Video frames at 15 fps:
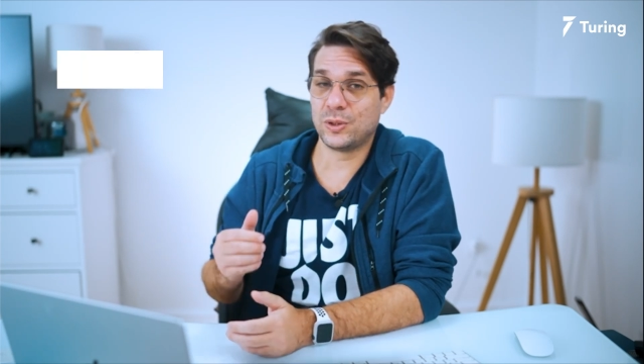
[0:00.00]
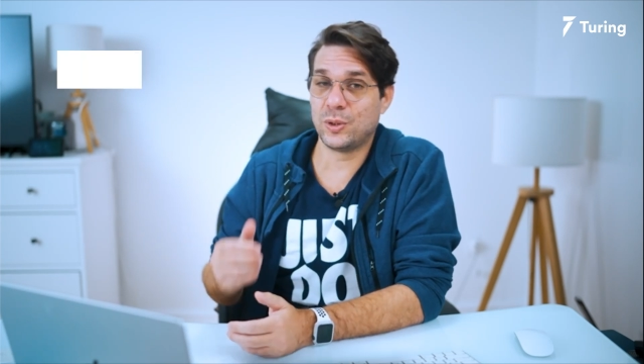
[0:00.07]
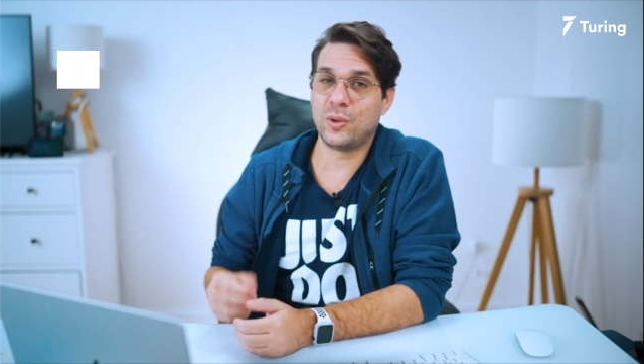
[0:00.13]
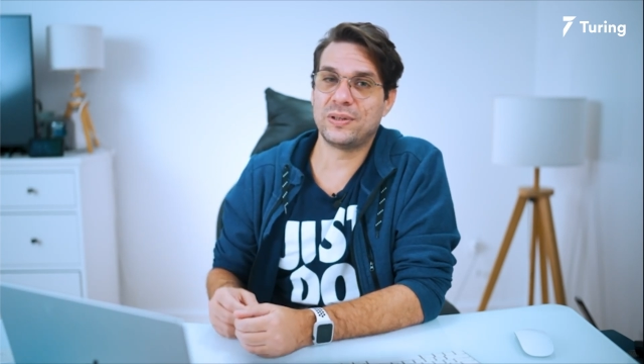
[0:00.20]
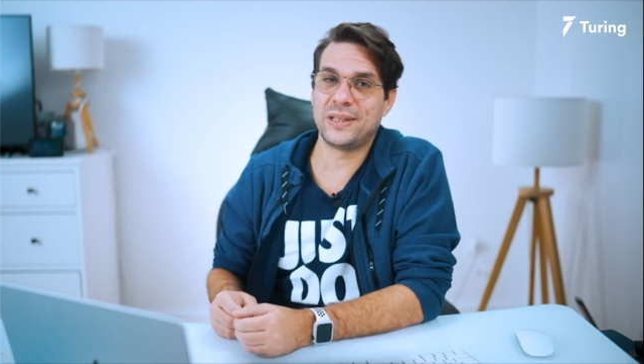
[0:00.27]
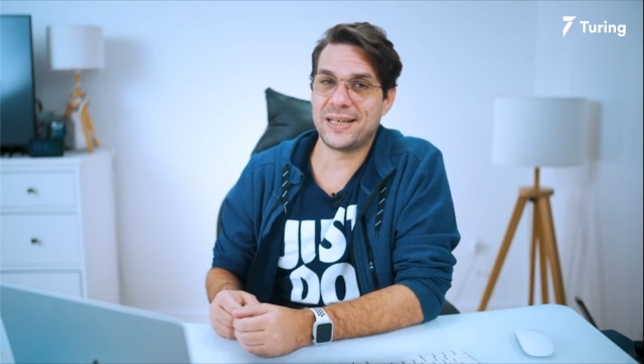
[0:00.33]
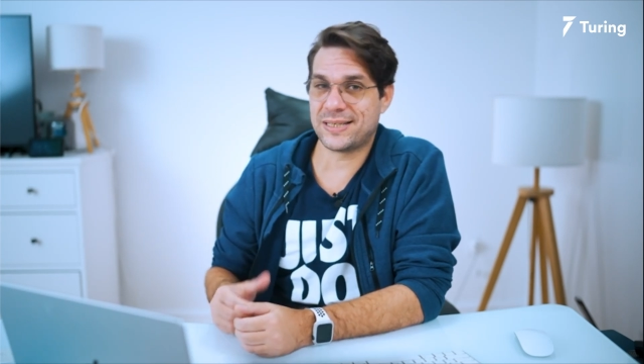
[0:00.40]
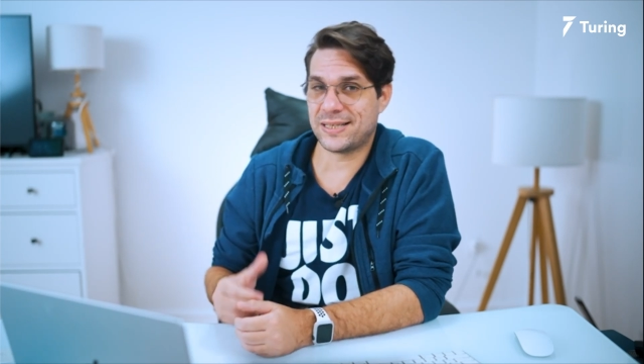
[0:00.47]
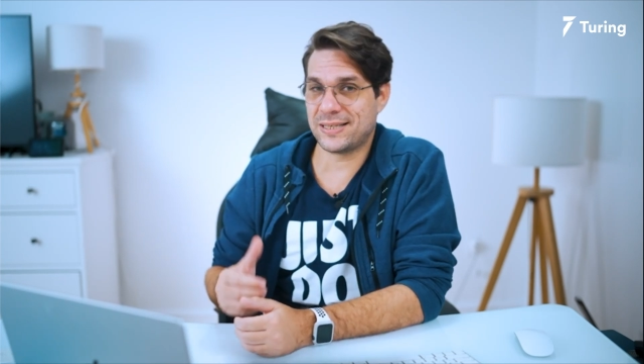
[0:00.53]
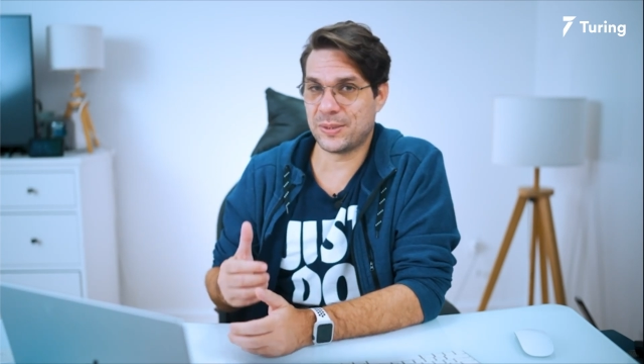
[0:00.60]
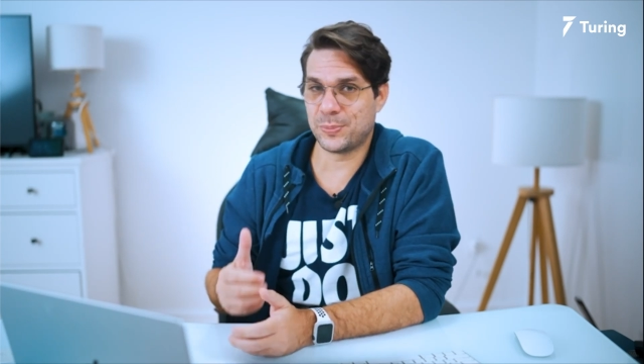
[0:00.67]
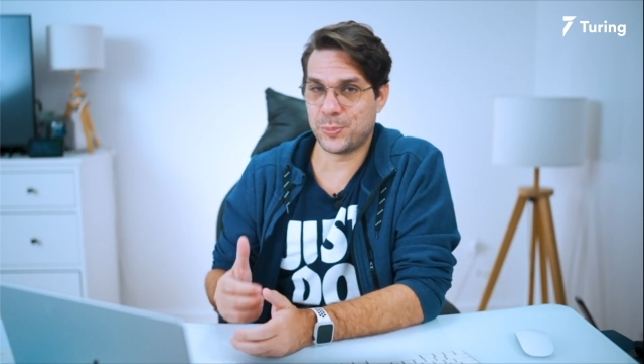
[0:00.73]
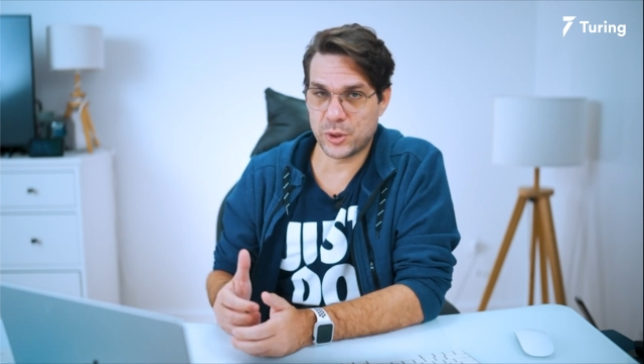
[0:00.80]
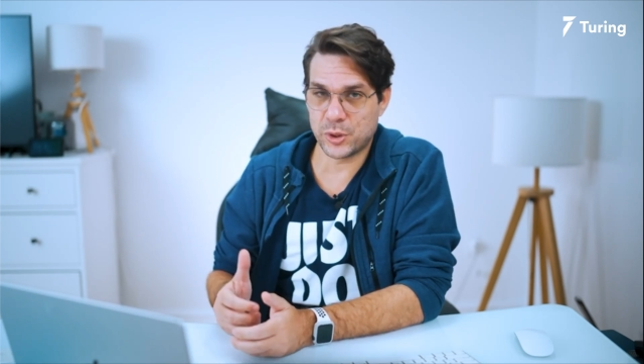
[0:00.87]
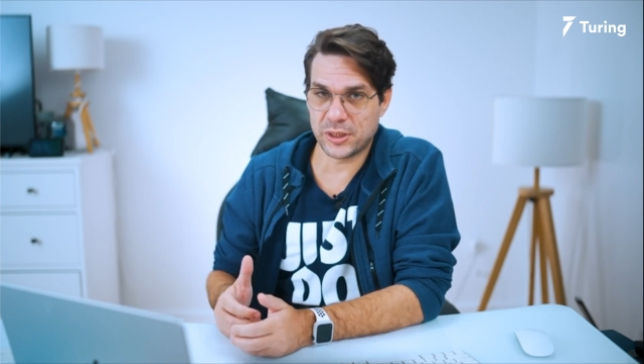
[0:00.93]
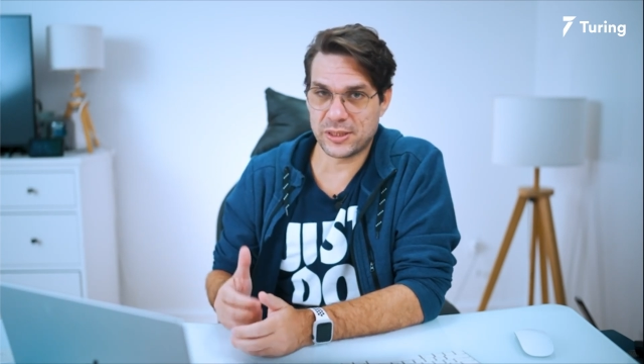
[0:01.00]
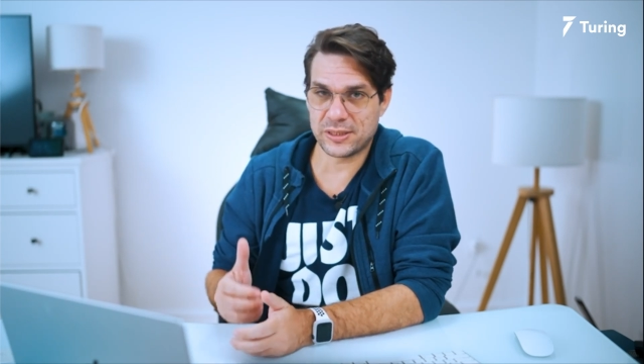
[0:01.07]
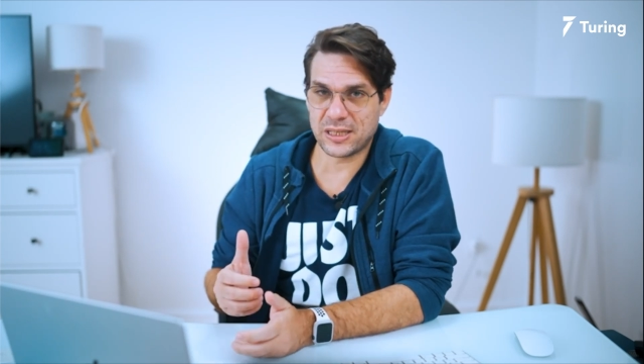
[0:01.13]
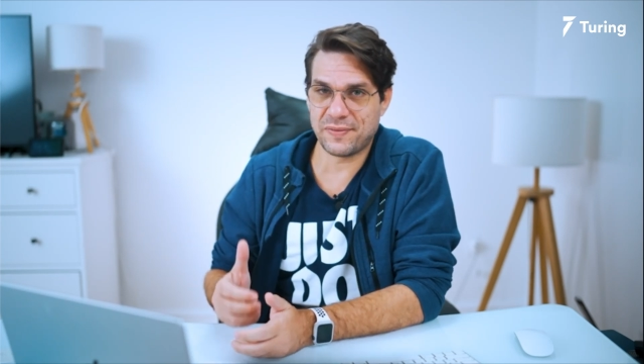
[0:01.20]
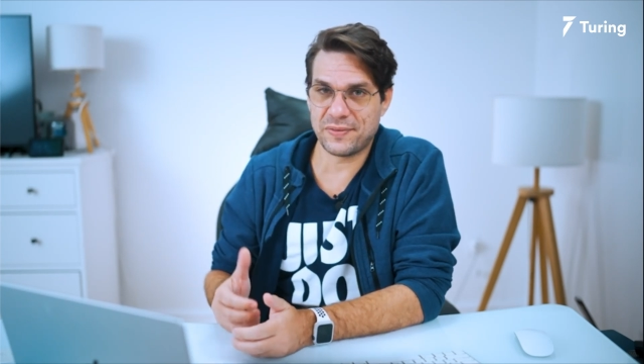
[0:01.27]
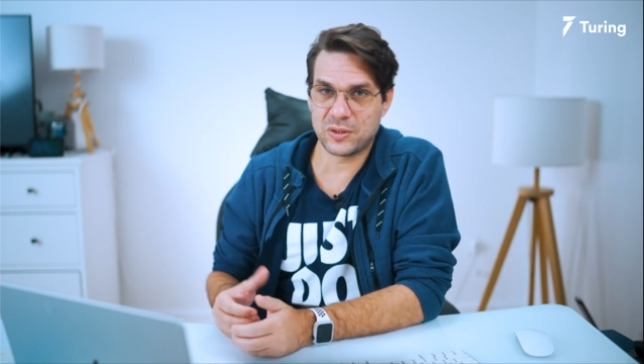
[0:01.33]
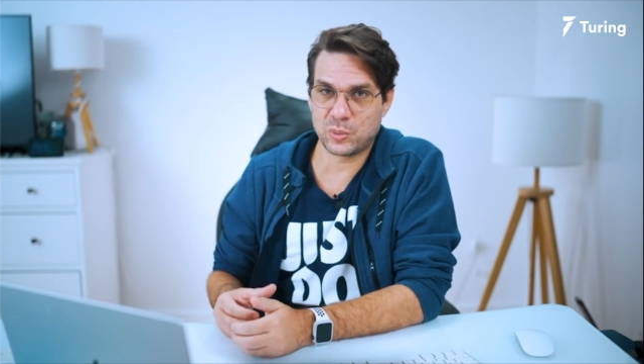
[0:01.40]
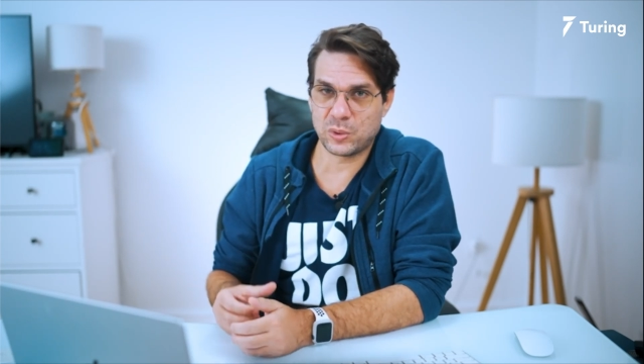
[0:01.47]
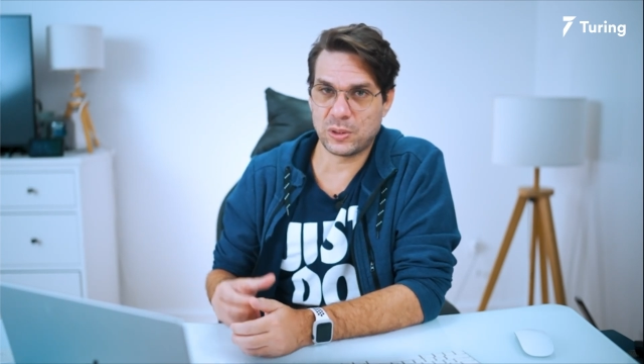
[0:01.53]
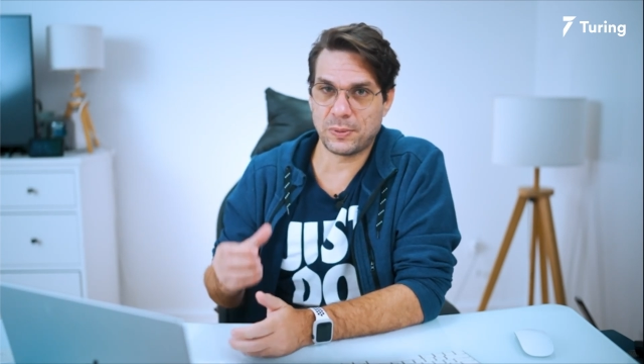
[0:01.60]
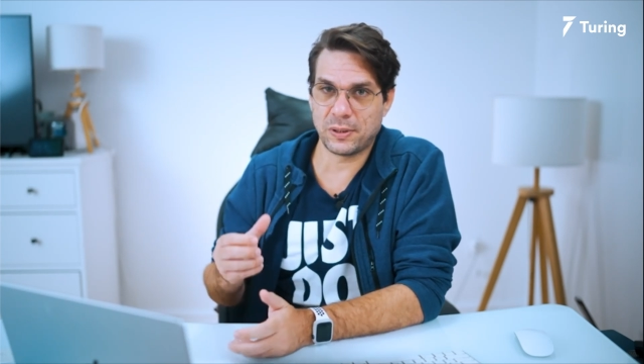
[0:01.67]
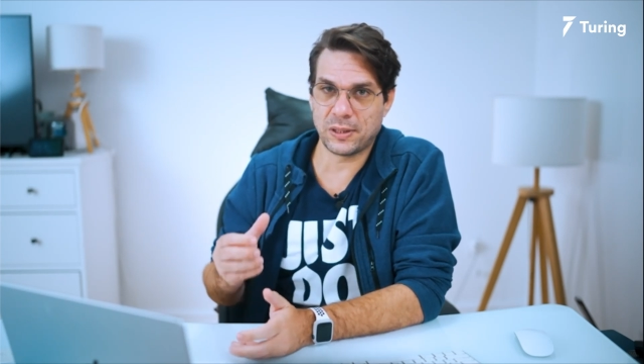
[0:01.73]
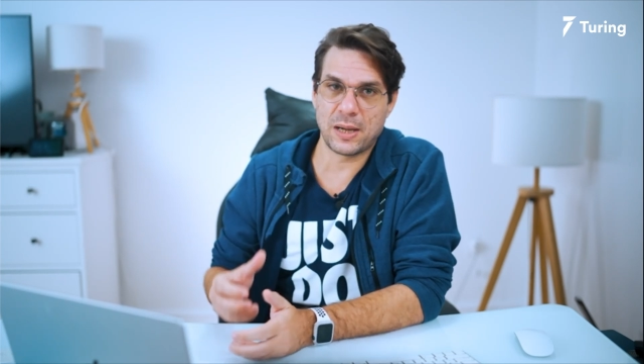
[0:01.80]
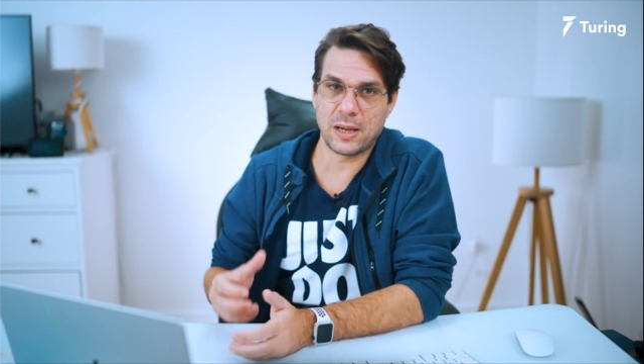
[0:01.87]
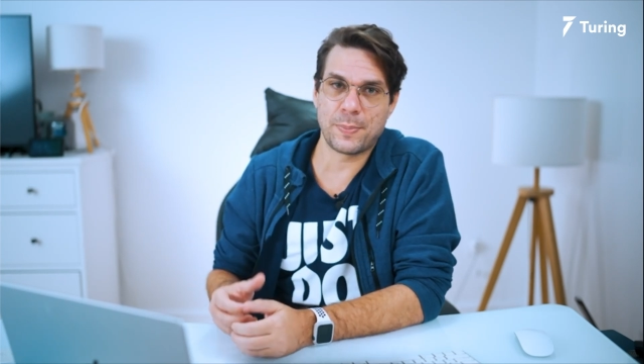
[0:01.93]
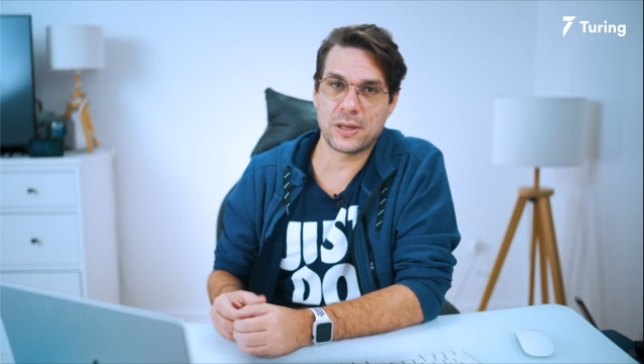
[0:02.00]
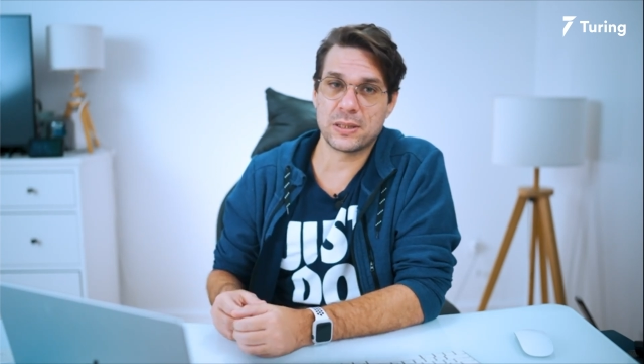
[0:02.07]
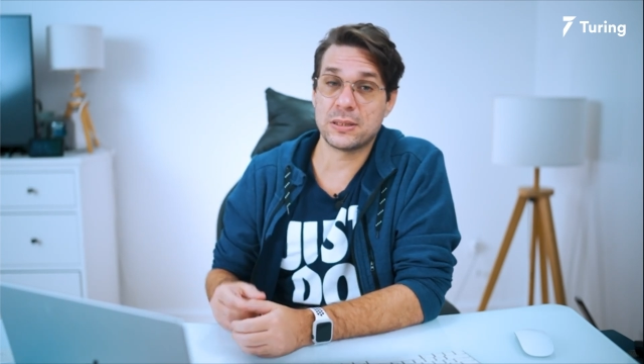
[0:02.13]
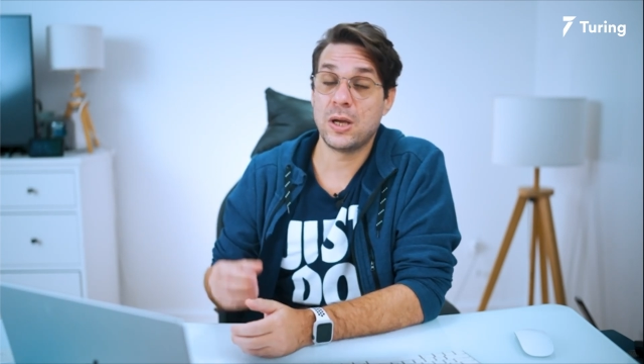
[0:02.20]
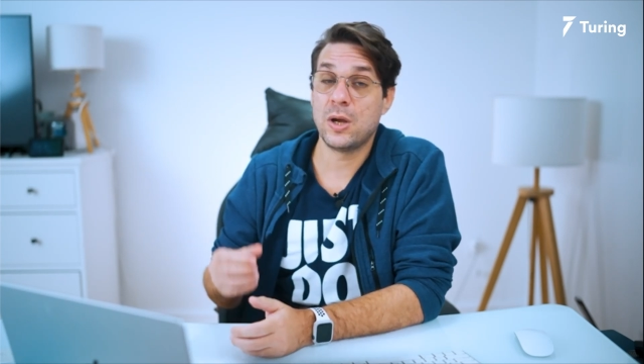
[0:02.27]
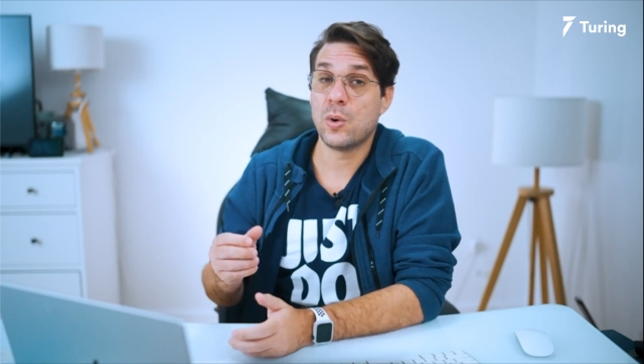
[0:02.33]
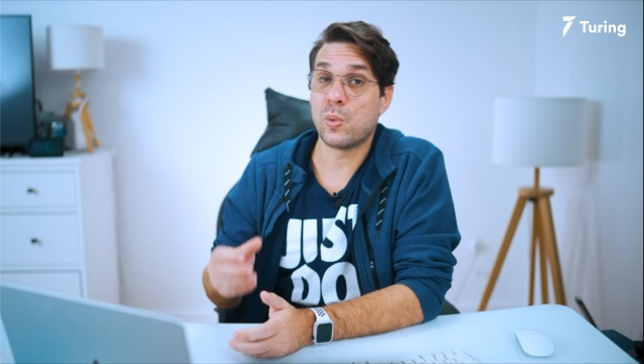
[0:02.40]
Lodash is a modern JavaScript library